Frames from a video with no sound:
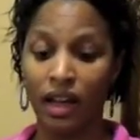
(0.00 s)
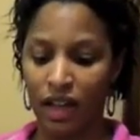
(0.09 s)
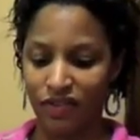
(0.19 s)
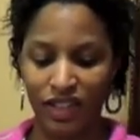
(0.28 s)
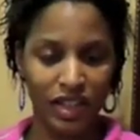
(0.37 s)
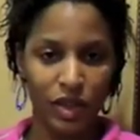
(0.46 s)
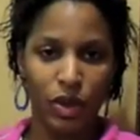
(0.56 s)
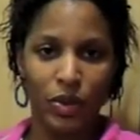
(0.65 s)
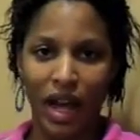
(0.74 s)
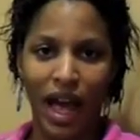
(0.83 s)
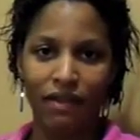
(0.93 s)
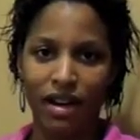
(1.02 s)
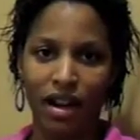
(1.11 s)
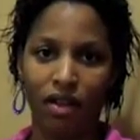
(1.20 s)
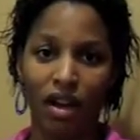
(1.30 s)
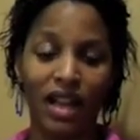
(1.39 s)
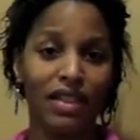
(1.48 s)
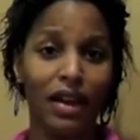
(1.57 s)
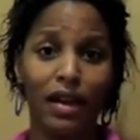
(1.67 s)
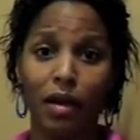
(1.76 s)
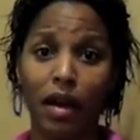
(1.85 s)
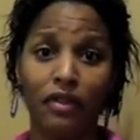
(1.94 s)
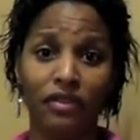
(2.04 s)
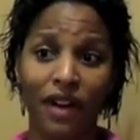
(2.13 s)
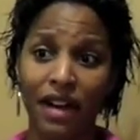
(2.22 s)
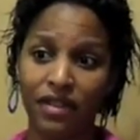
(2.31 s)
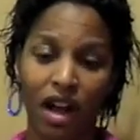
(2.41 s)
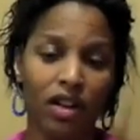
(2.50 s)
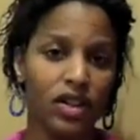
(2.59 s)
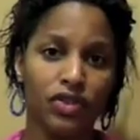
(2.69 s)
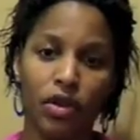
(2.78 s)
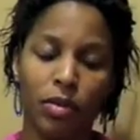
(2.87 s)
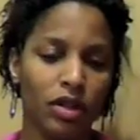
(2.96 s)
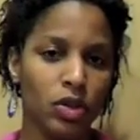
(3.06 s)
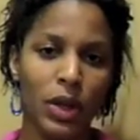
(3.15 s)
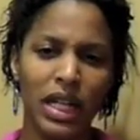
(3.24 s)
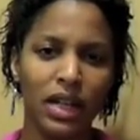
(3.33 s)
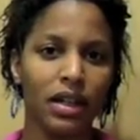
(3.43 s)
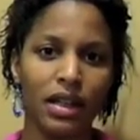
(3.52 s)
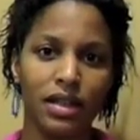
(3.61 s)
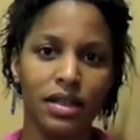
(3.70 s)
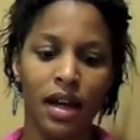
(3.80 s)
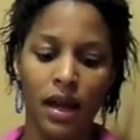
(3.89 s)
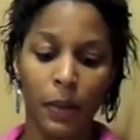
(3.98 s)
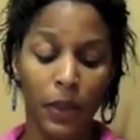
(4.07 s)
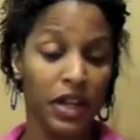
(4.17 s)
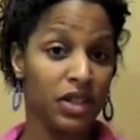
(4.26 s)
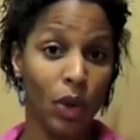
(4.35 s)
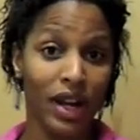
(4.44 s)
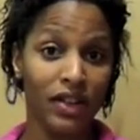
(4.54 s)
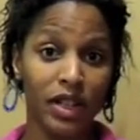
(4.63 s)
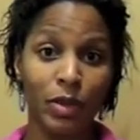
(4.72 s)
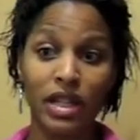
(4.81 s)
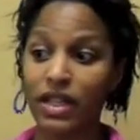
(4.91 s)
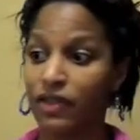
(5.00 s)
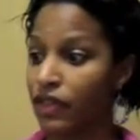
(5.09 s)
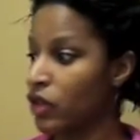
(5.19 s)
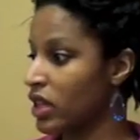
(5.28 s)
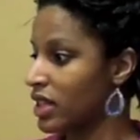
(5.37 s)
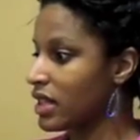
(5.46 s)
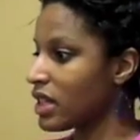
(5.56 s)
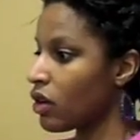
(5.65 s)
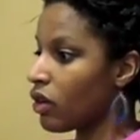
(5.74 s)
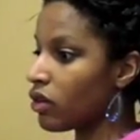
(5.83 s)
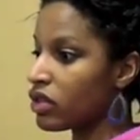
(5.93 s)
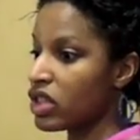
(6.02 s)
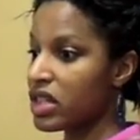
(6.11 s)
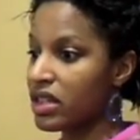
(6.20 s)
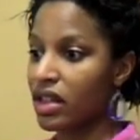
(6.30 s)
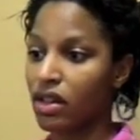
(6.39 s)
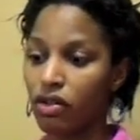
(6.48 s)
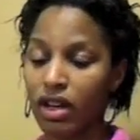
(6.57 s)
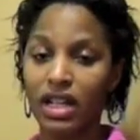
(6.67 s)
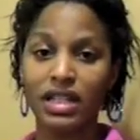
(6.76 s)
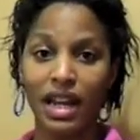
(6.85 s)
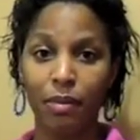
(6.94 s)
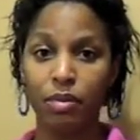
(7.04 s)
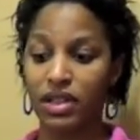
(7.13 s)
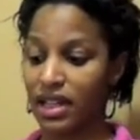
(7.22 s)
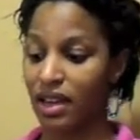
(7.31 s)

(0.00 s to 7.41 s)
This is where we're at right now, and they're like $5 for about 20 cookies. It's quite expensive. If you can see just the ingredients that I put together